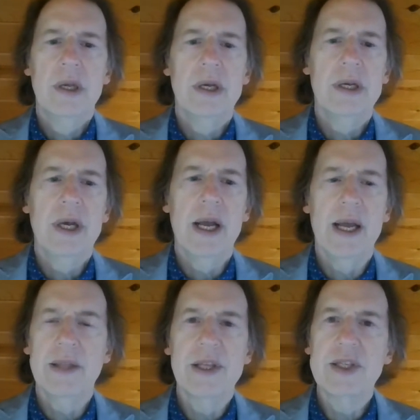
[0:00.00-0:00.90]

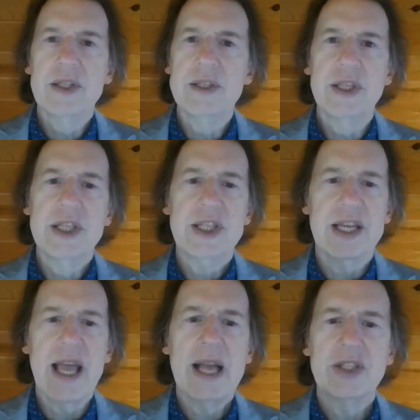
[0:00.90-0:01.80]
at this
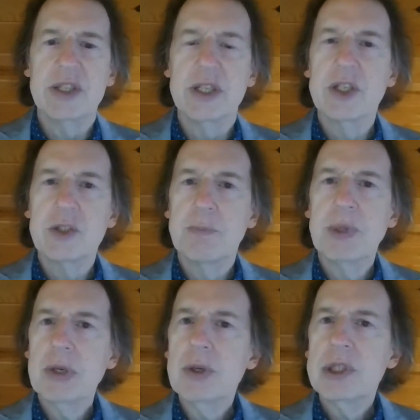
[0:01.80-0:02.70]
sadistic action. It's just
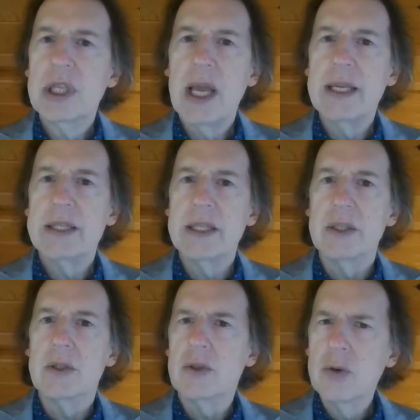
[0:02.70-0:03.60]
pure delight
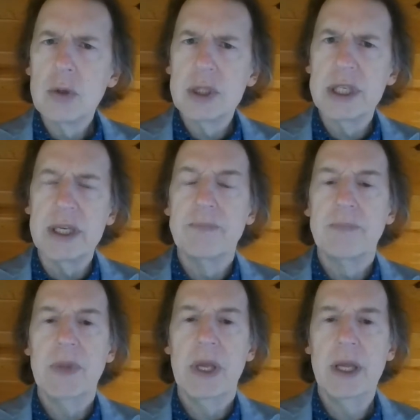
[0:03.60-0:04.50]
in cruelty.
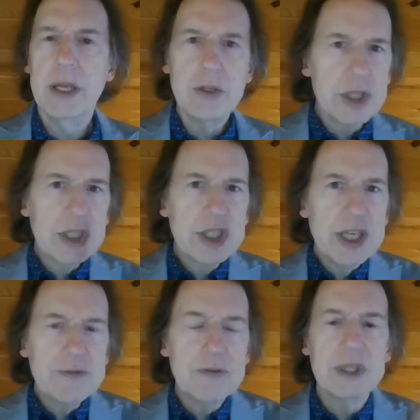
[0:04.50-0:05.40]
And you just
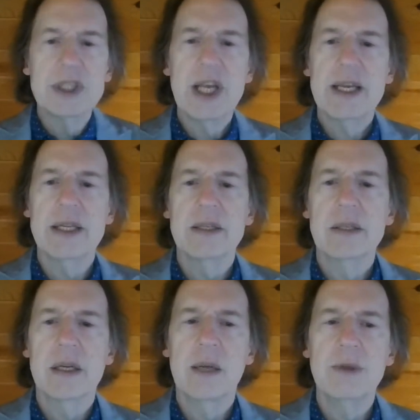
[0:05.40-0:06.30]
see it for a second,
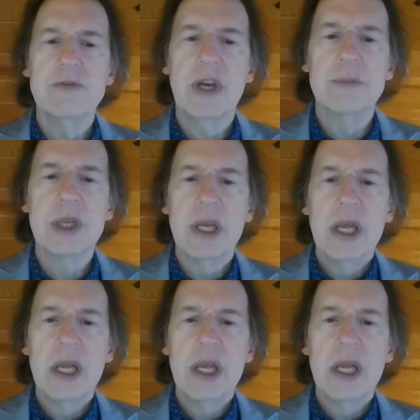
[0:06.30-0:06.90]
a couple of times.